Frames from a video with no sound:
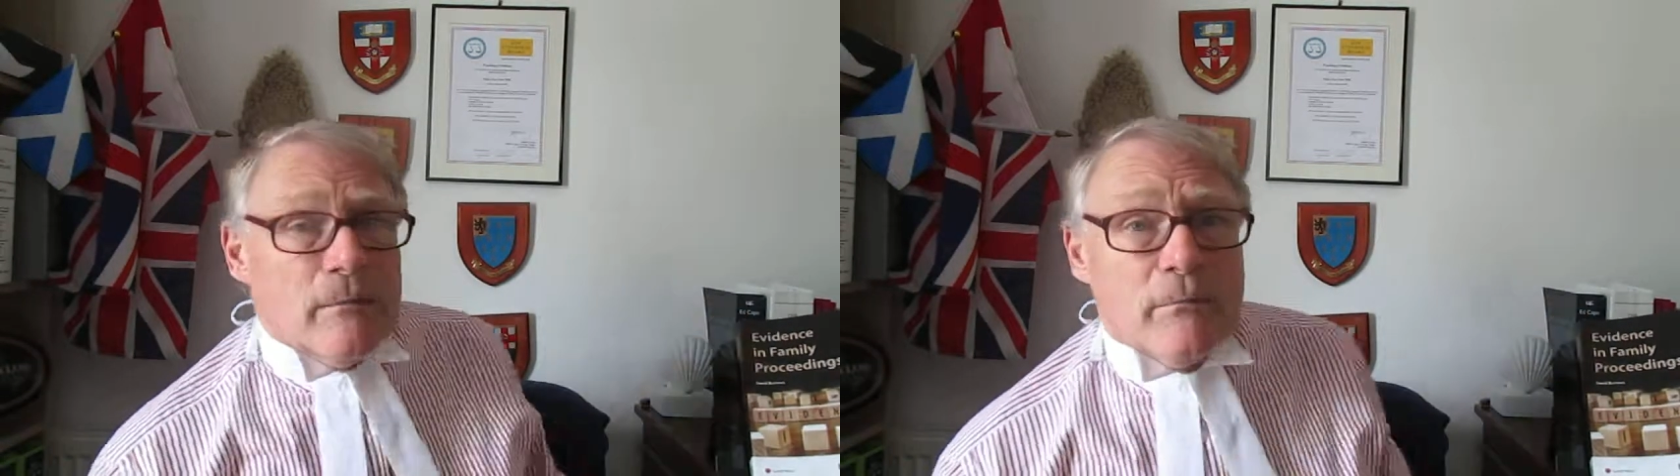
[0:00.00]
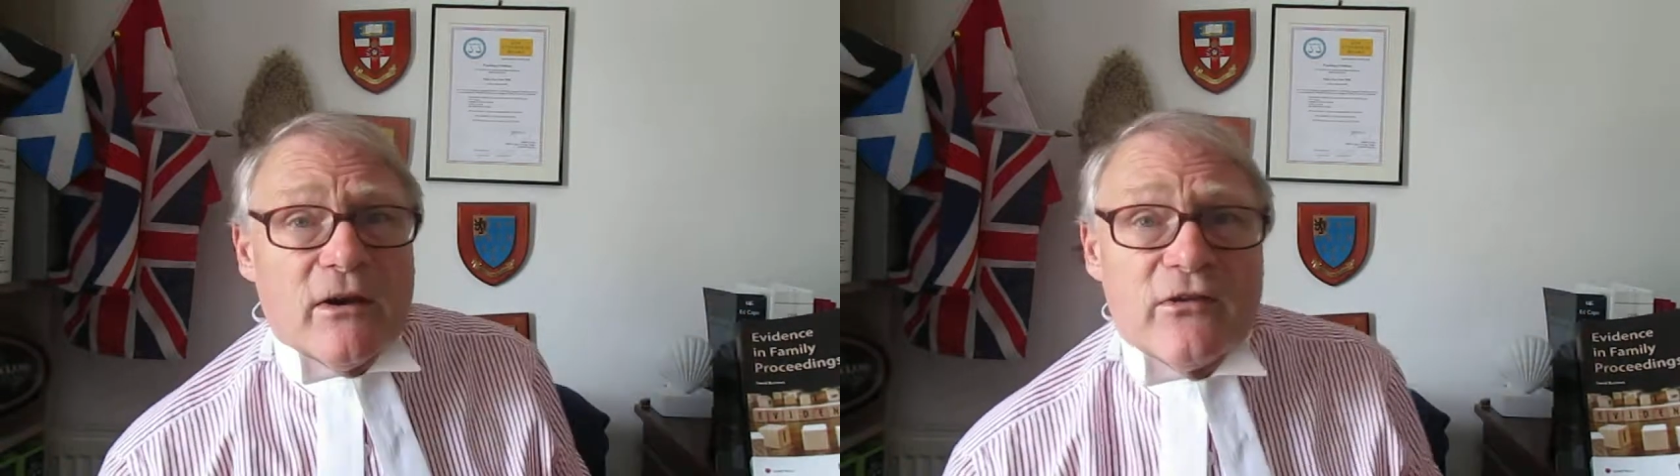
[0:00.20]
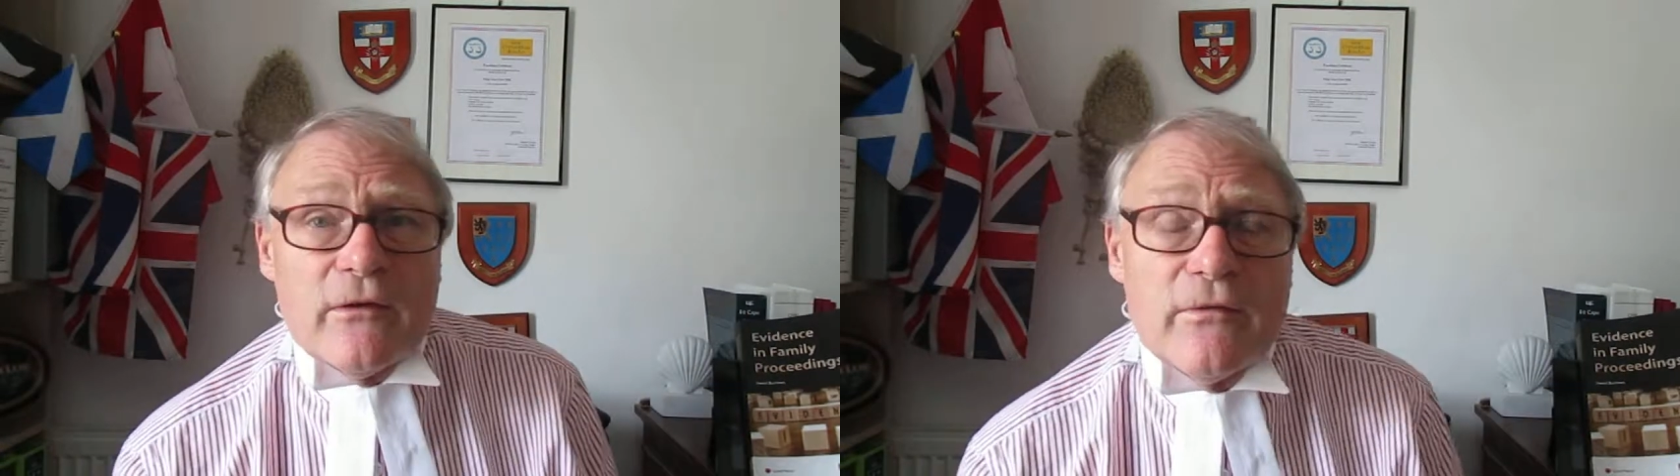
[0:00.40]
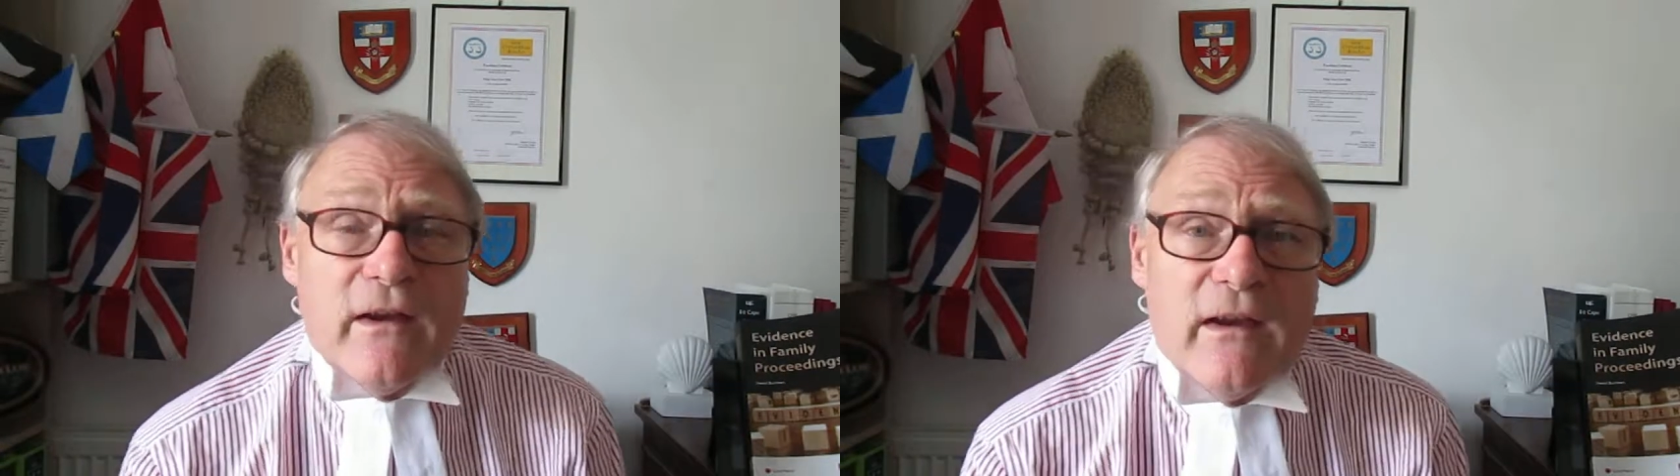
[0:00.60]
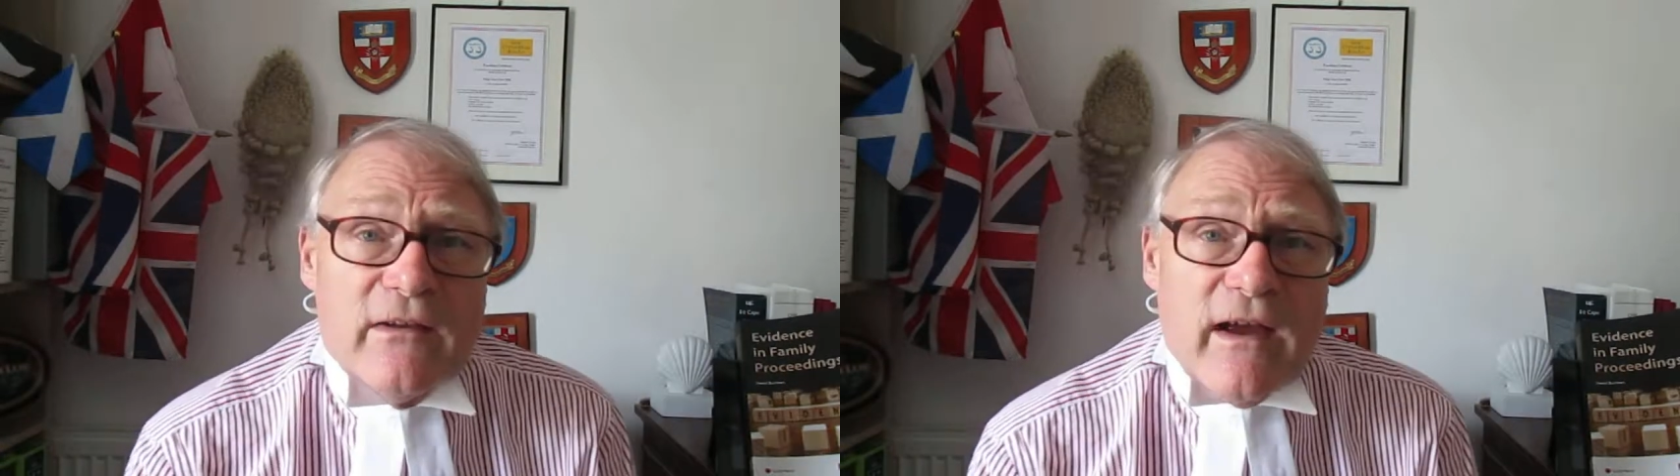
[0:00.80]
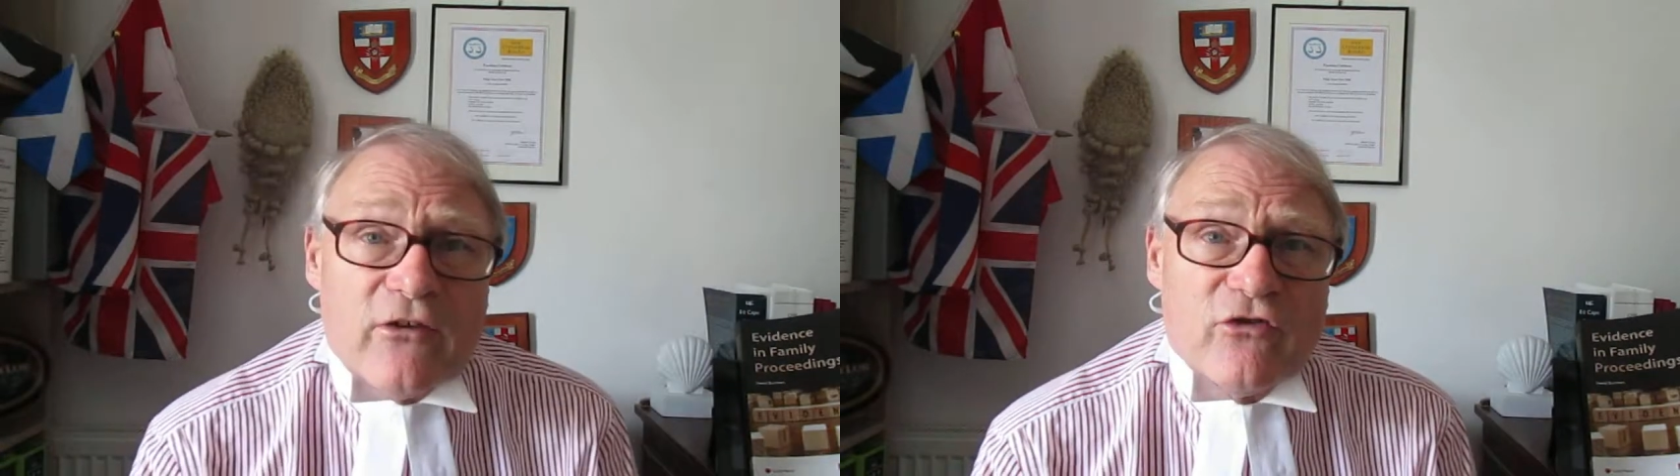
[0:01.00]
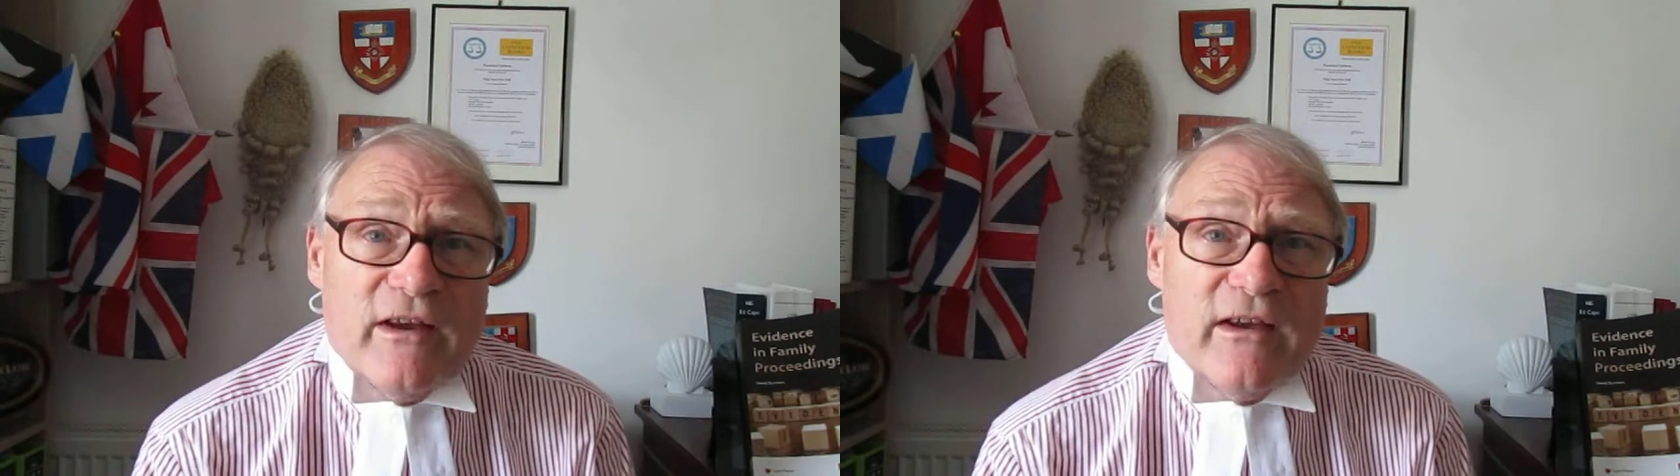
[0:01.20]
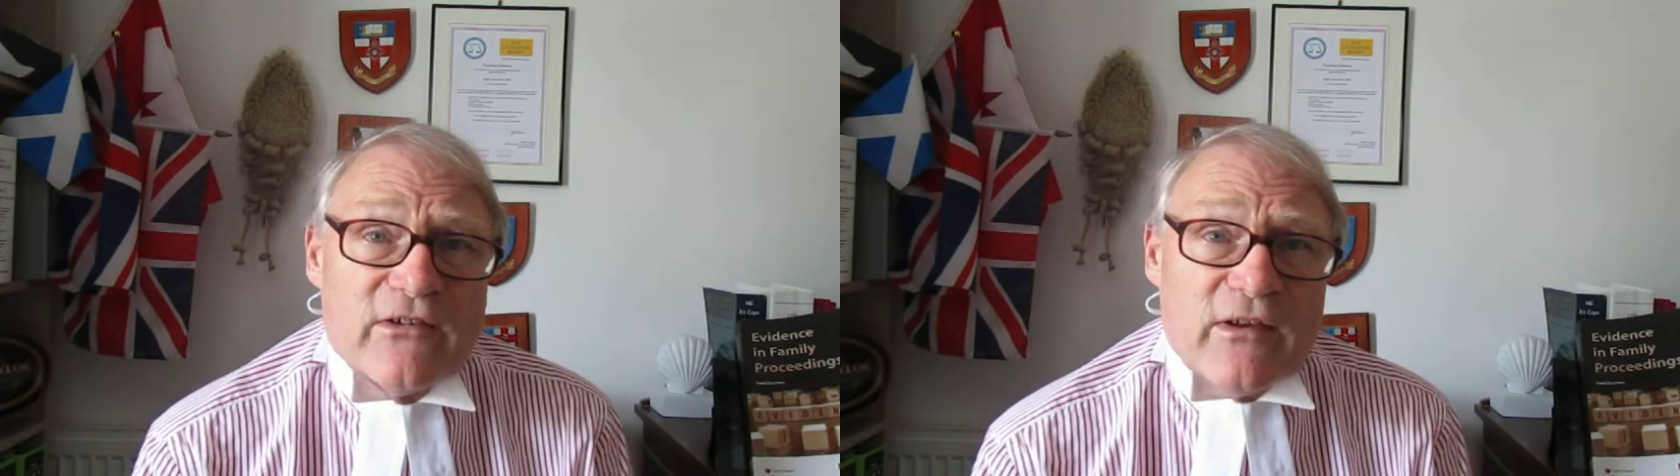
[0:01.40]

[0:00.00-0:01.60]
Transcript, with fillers: because I think it actually is